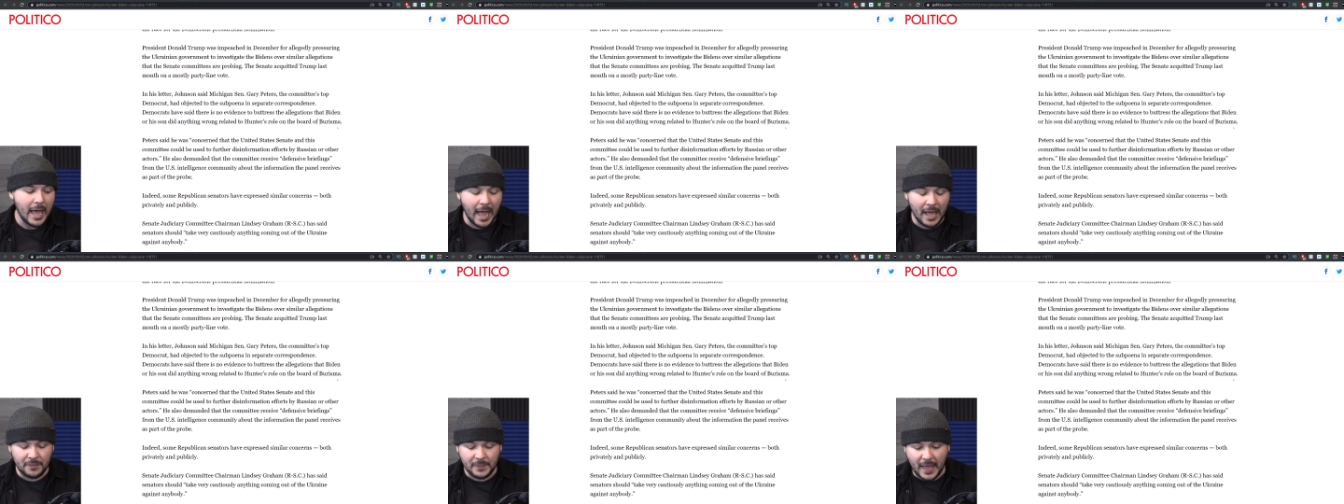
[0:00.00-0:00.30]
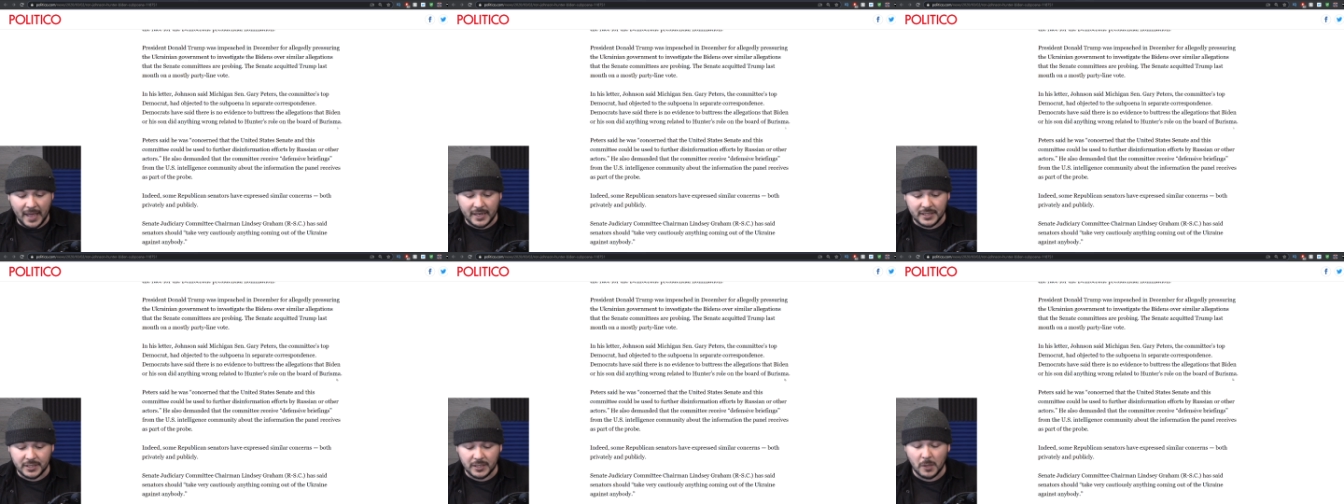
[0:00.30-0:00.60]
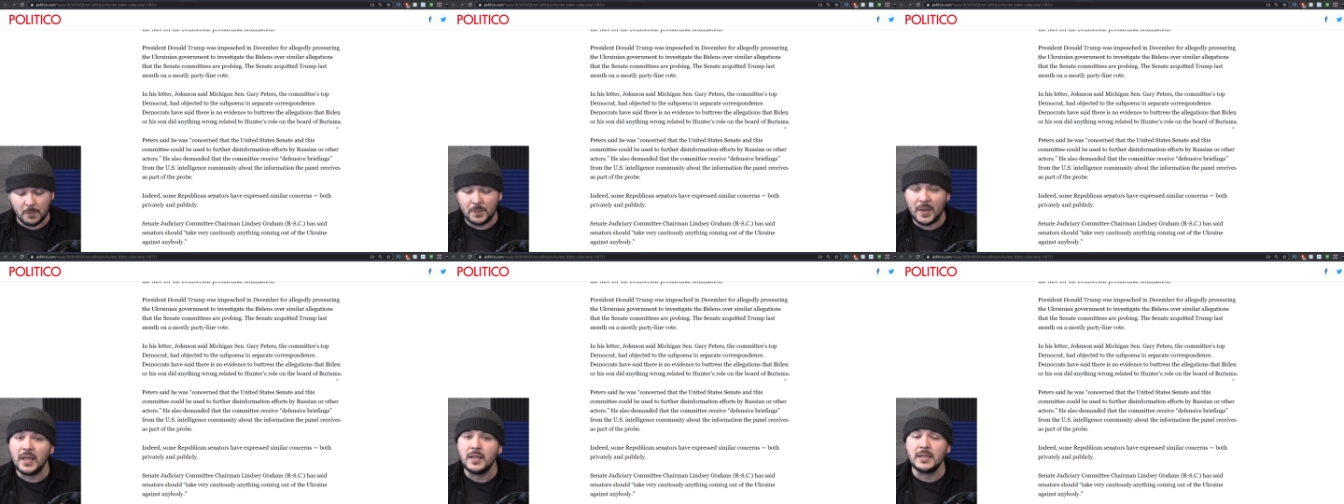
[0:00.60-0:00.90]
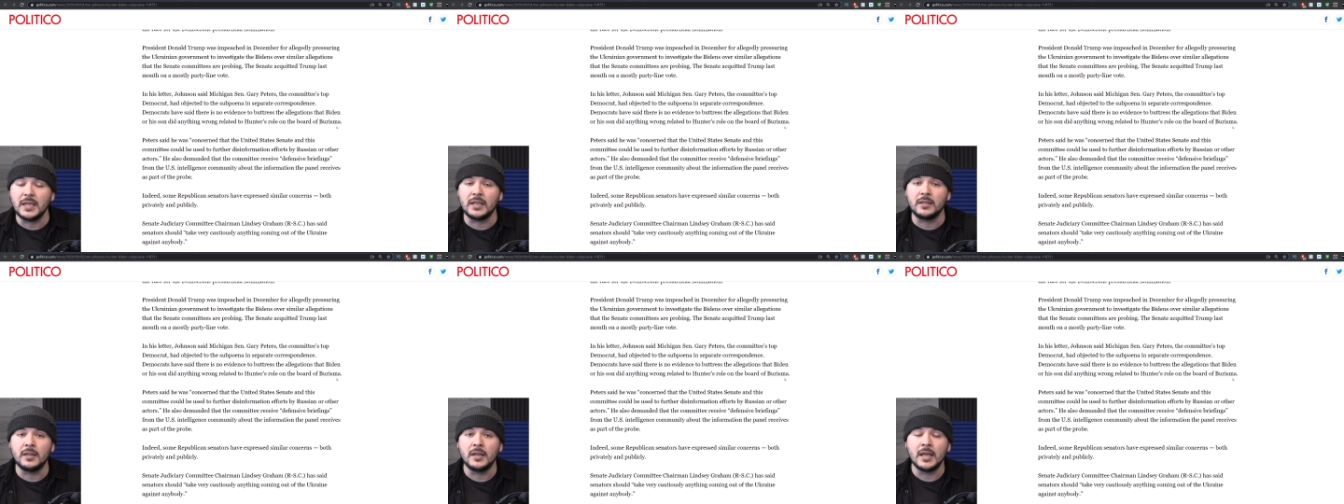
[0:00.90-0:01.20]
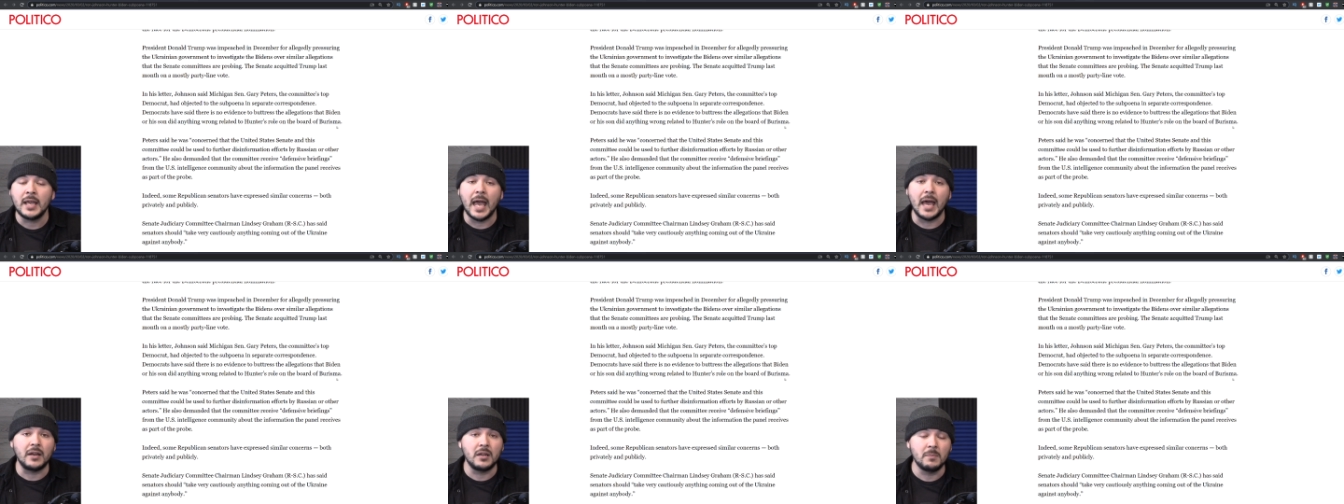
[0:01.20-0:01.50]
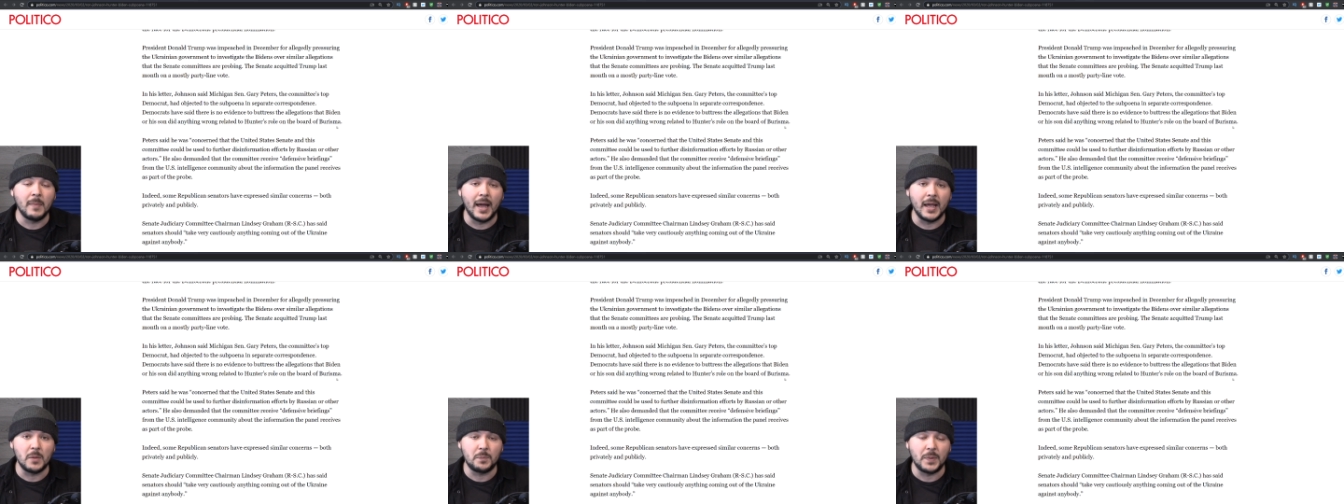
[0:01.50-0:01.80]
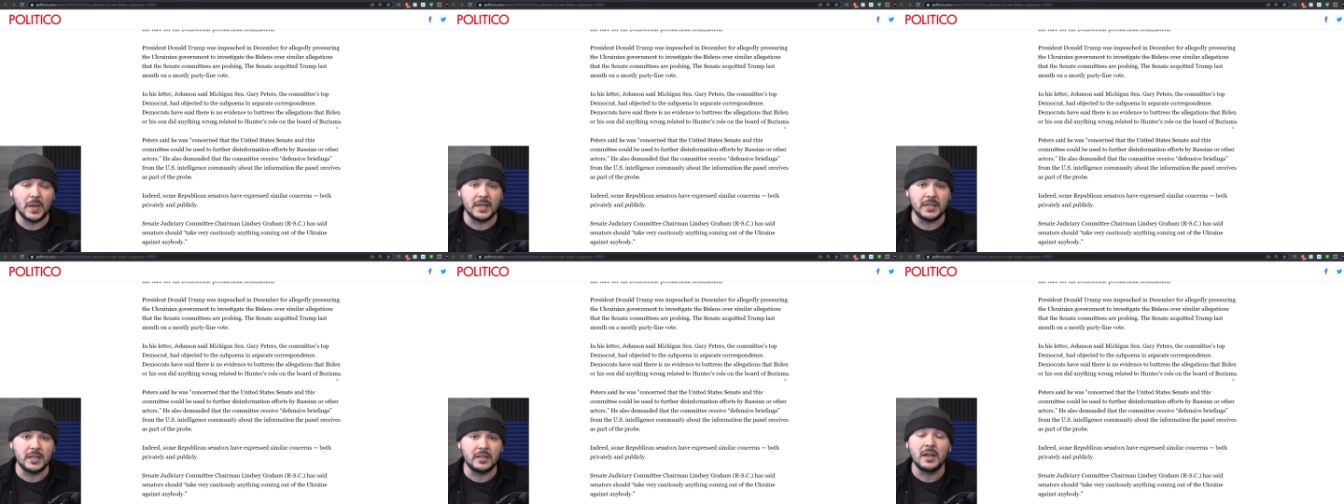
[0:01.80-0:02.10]
and that is an opinion, and in my
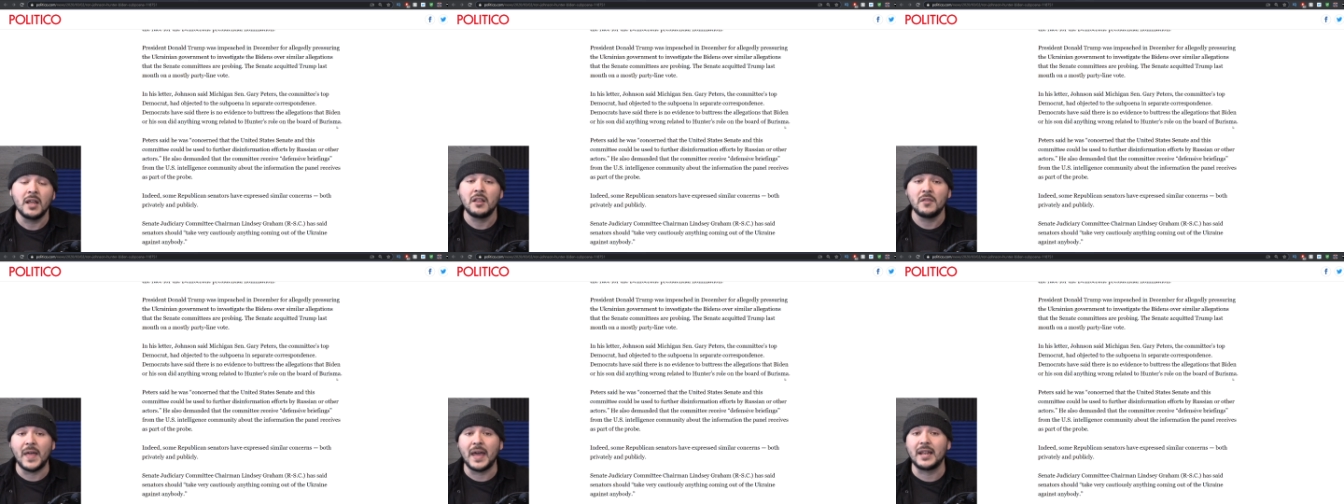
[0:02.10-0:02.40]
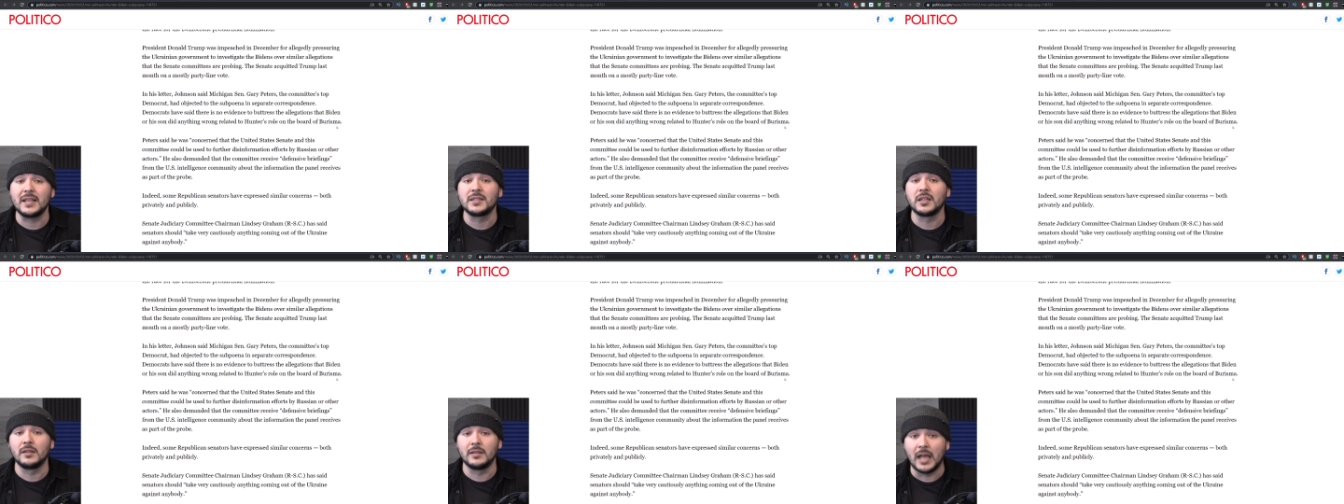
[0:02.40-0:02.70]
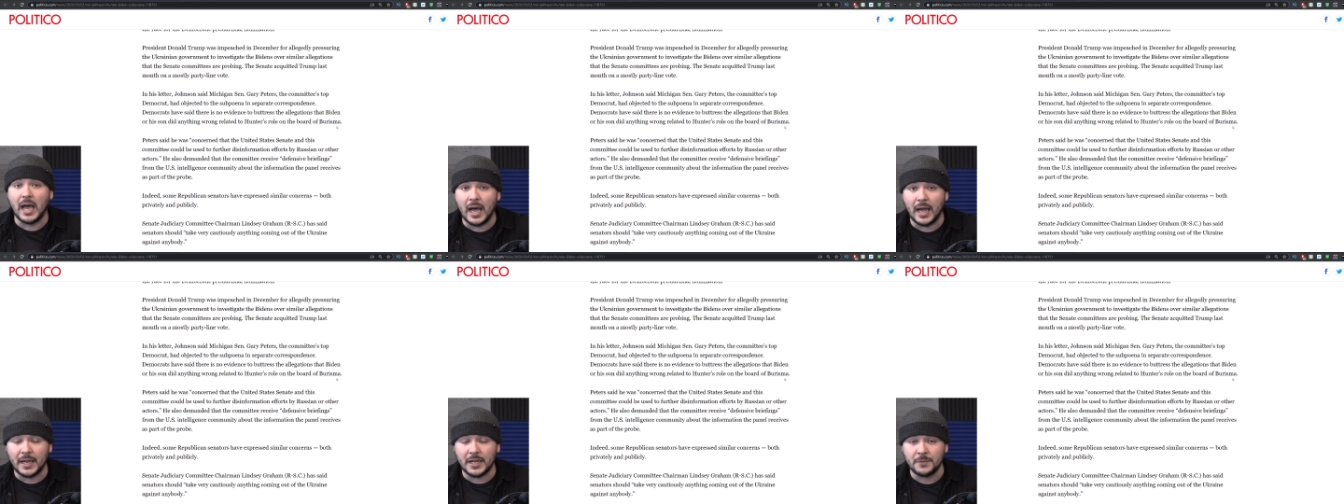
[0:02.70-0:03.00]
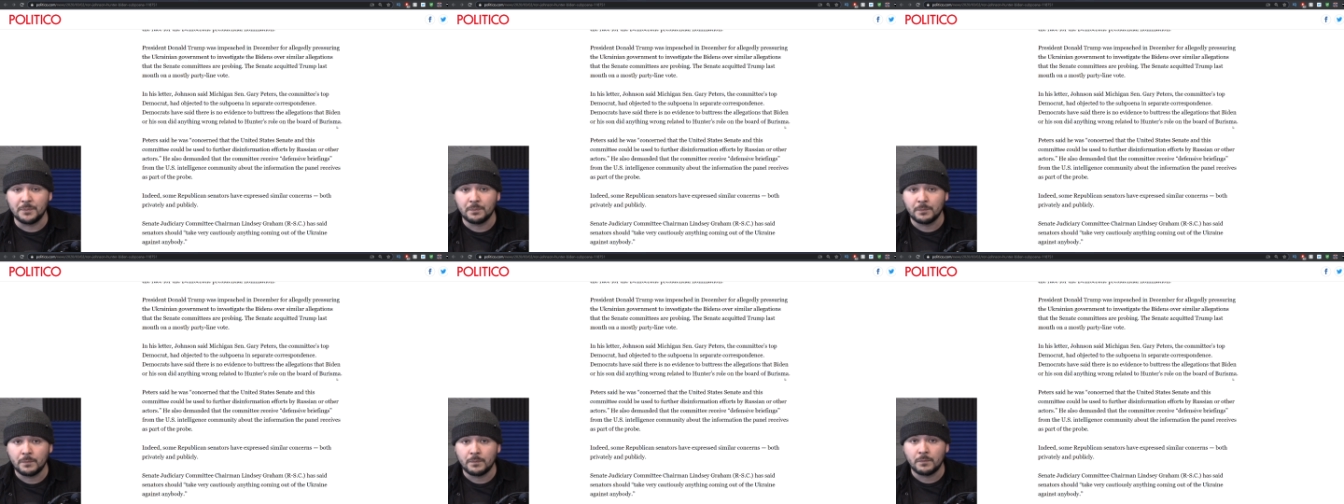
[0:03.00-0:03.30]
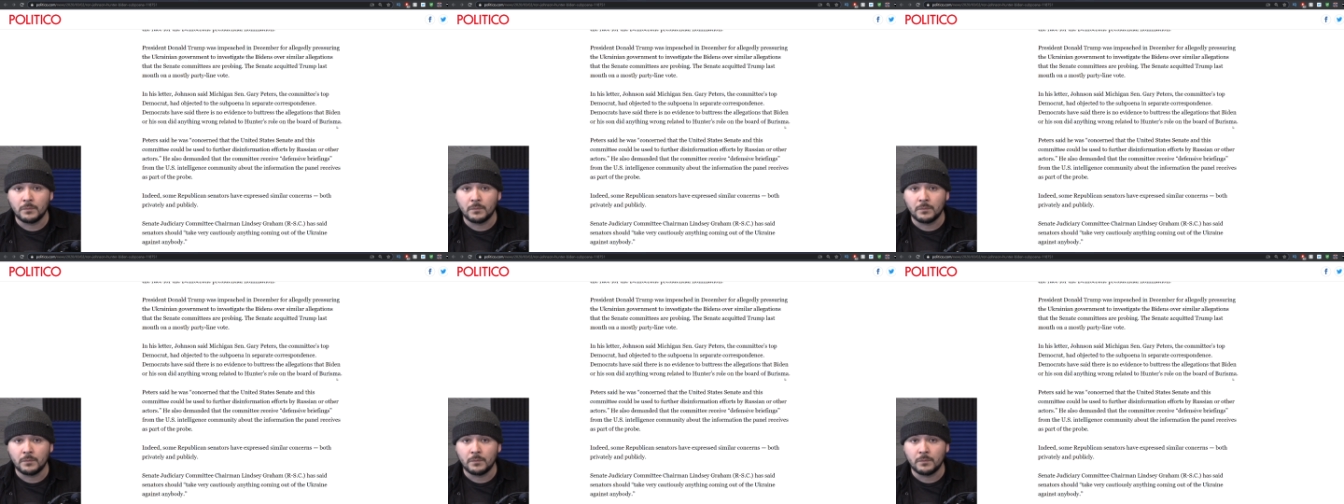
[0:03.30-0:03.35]
opinion, that is a lie.